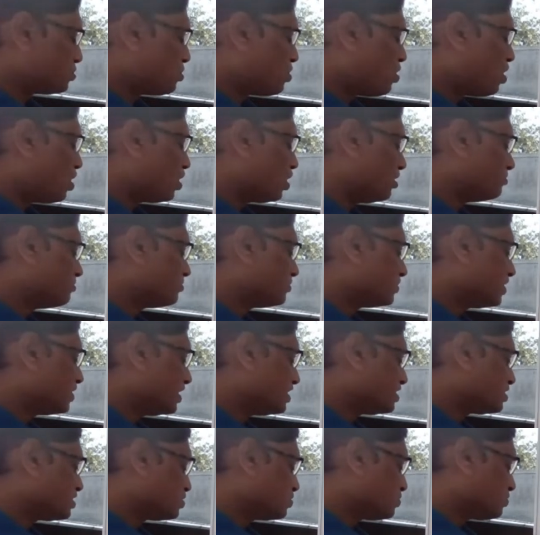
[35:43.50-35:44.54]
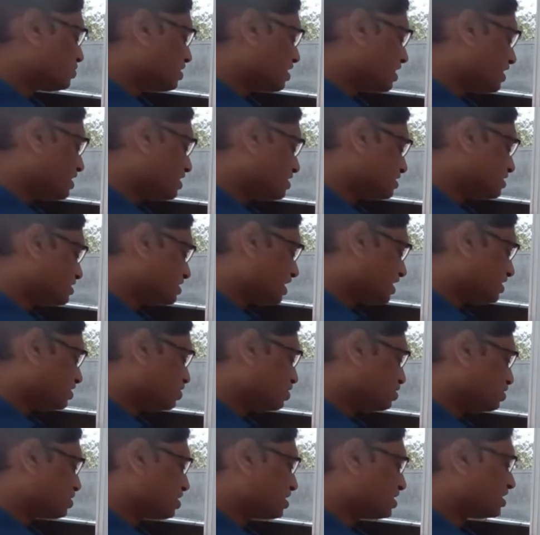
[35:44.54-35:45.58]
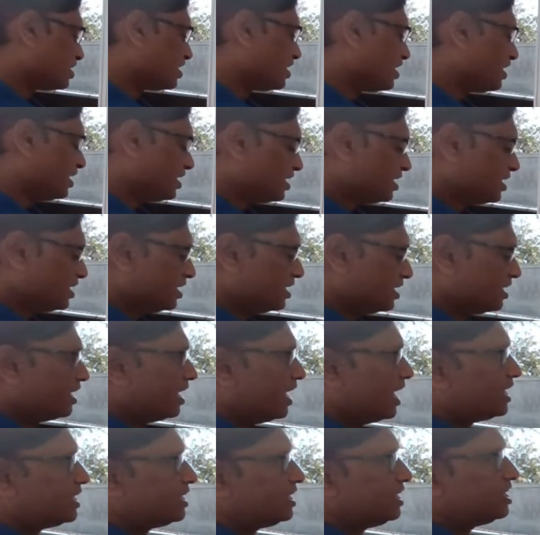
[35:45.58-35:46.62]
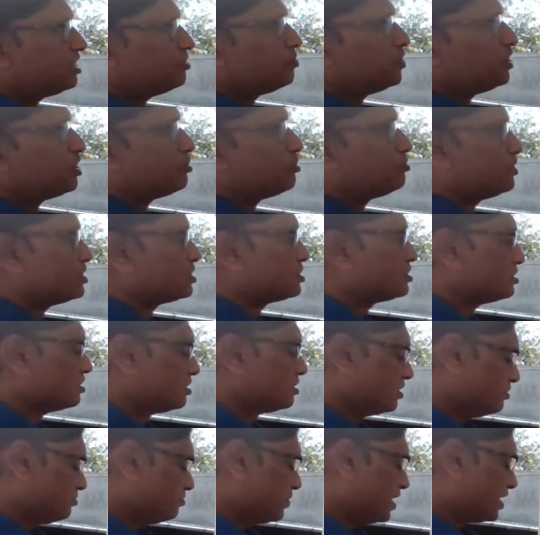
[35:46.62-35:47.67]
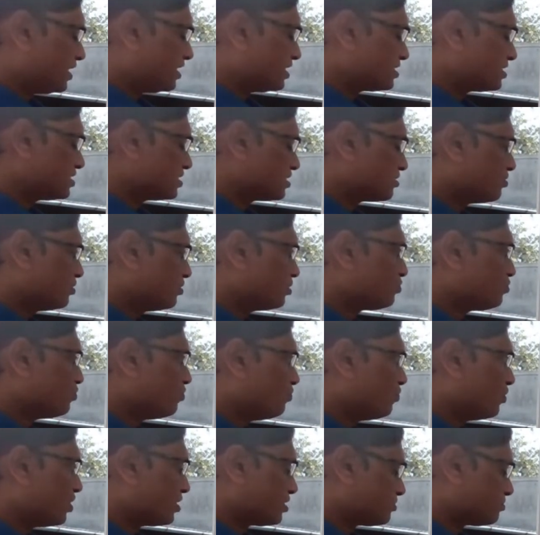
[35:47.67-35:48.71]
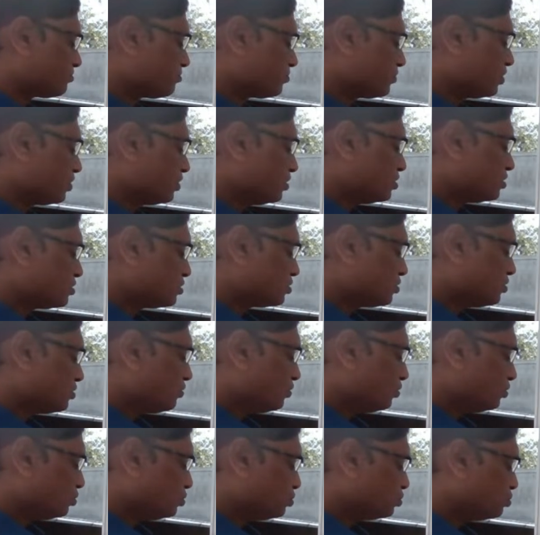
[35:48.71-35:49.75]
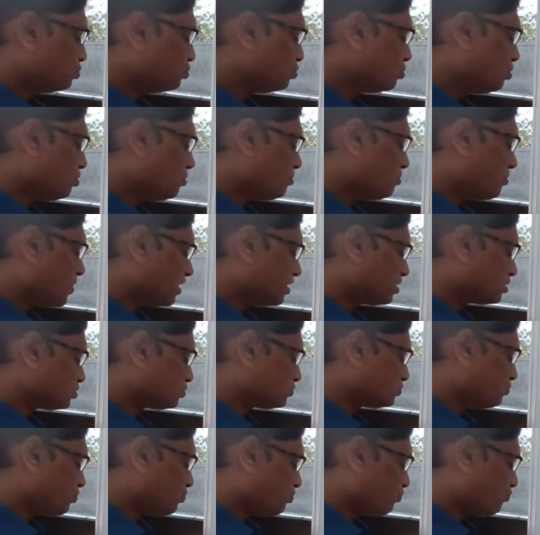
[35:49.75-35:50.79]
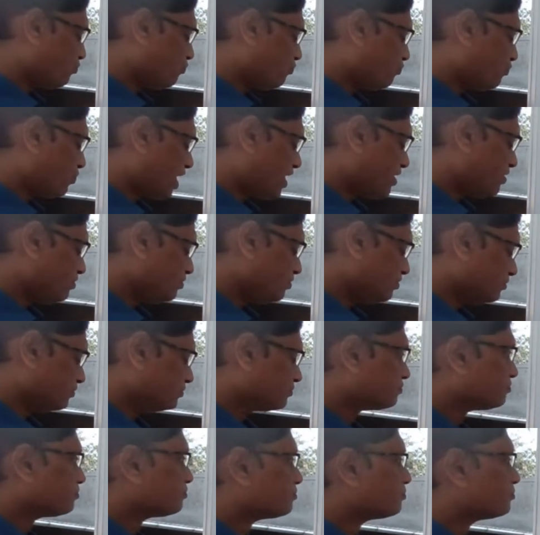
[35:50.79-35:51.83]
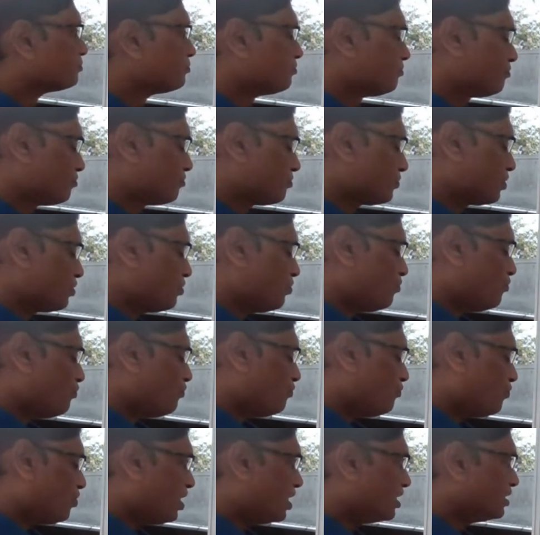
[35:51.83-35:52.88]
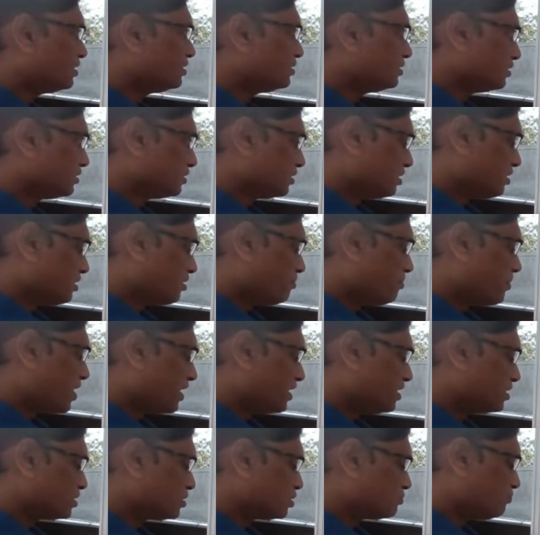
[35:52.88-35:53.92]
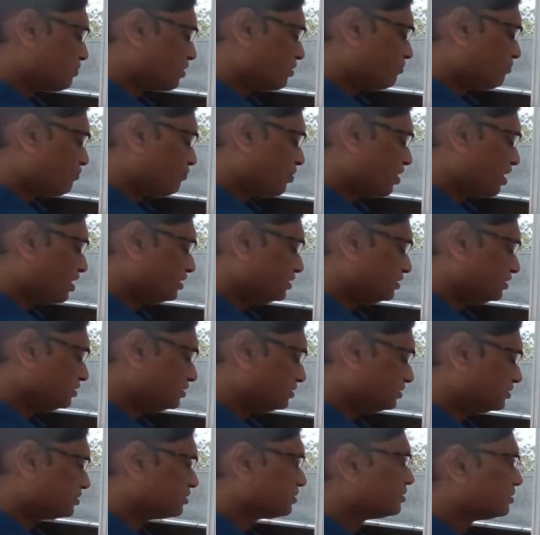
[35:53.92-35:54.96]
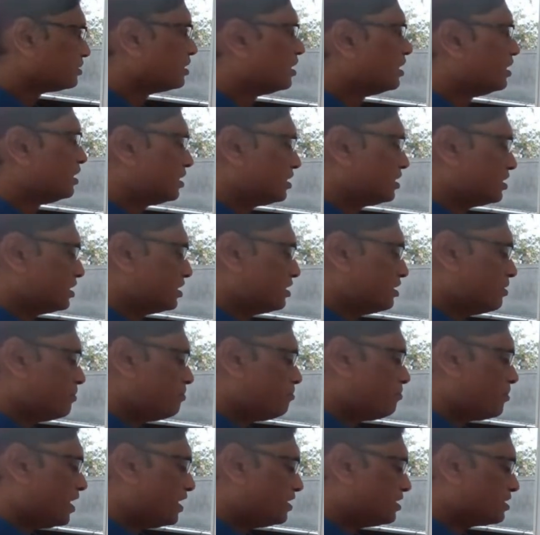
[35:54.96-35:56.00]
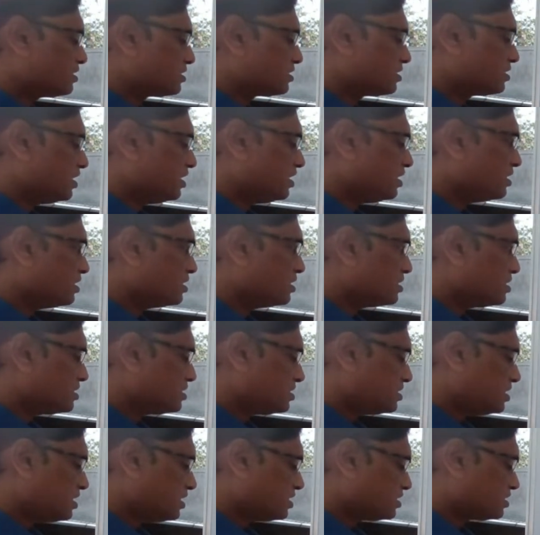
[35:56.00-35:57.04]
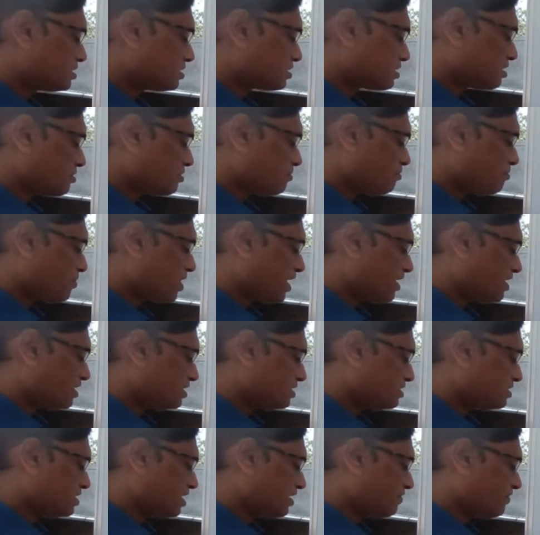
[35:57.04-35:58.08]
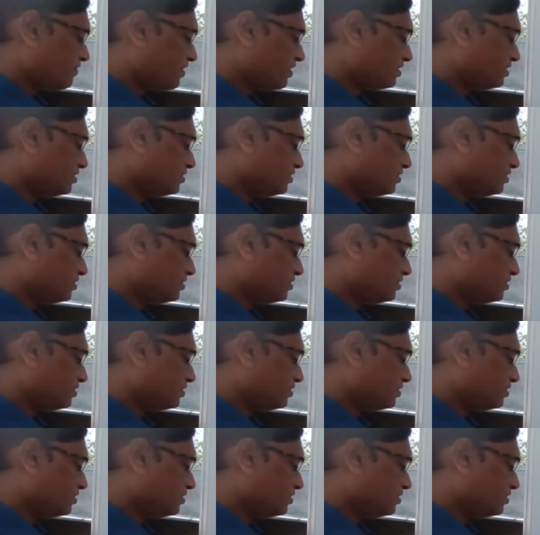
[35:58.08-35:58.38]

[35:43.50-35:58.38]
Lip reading: column, that is known as adjacent A, and determinant of this matrix is equal to 1. So 2 minus 4, 5, 1 minus 1, 1, minus 3, 6, minus 7,